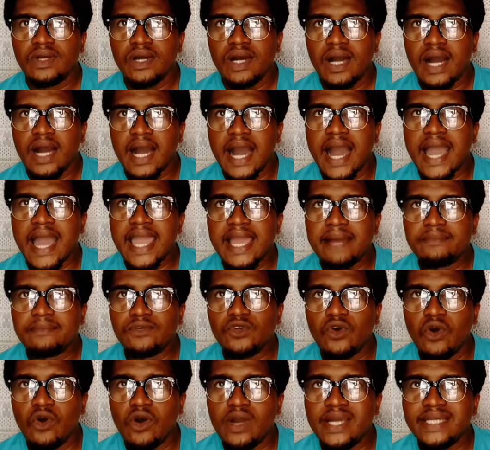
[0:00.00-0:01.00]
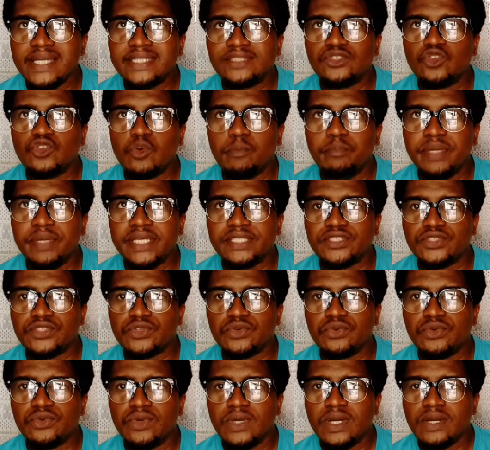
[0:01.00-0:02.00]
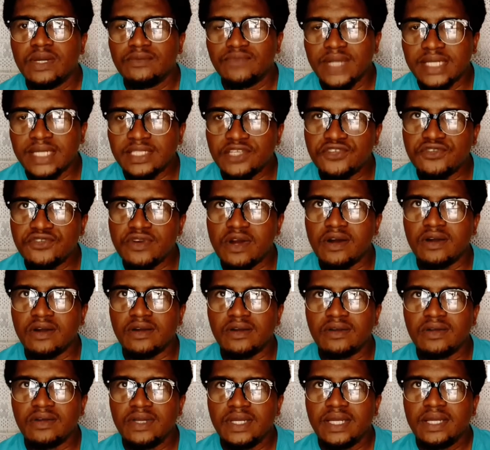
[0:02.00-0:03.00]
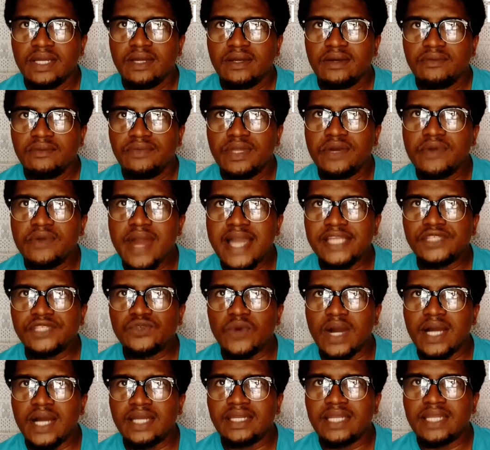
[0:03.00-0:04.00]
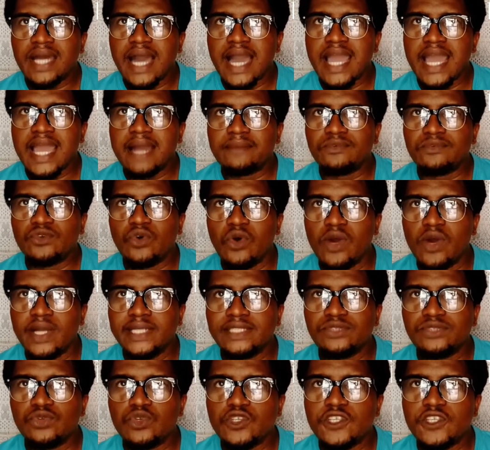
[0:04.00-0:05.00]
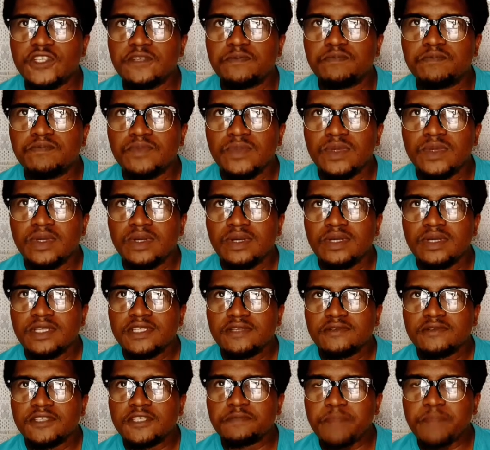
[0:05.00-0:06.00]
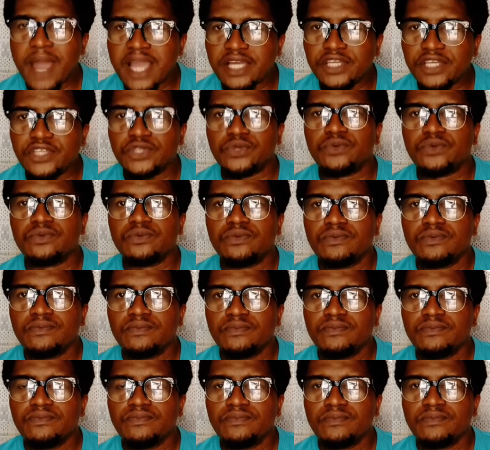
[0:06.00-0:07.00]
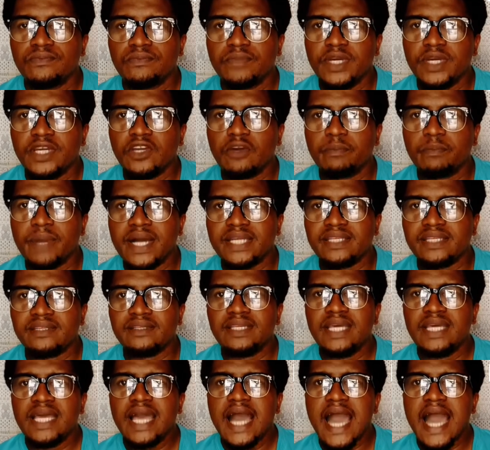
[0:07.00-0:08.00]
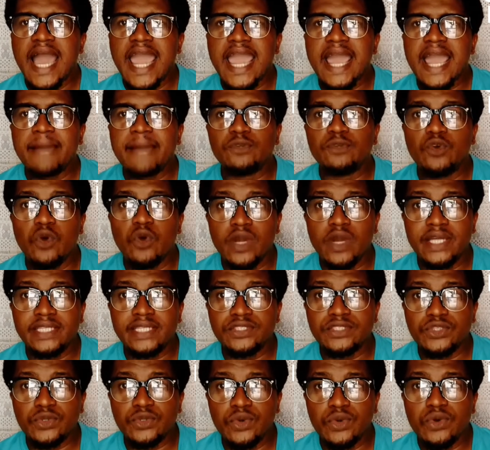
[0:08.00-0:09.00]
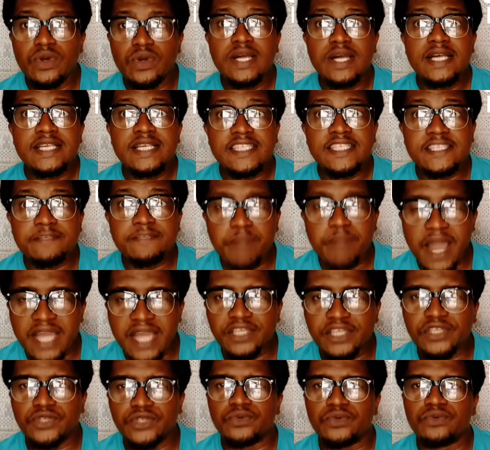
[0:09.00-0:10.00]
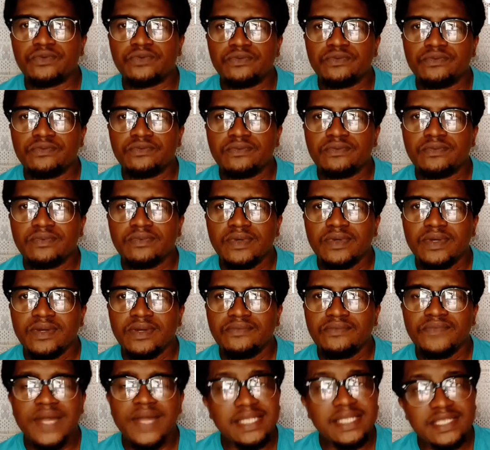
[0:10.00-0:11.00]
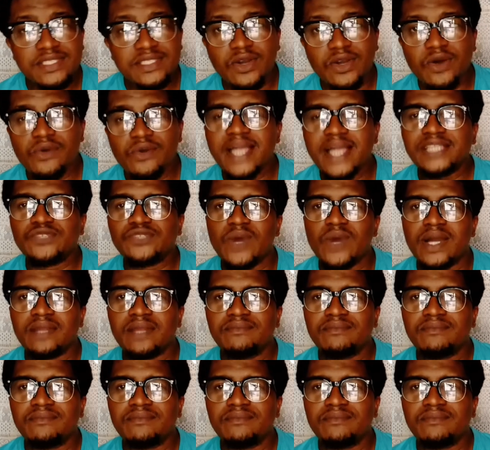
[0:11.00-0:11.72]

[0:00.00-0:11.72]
I am going to beat you. That is wrong. The right one, I am going to spank you. Beg your pardon. I am going to spank you. That is the correct one.